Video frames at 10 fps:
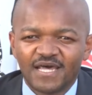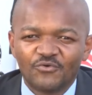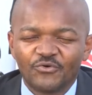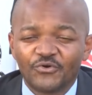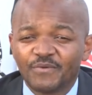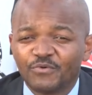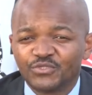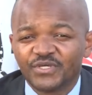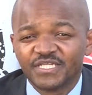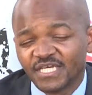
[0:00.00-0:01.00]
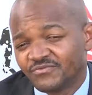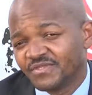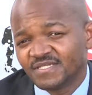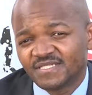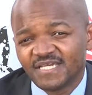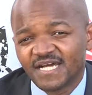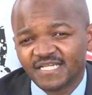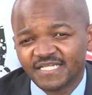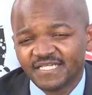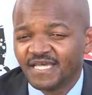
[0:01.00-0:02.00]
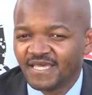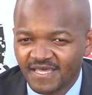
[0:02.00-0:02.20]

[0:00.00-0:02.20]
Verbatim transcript: how we were able to engage with this young lady,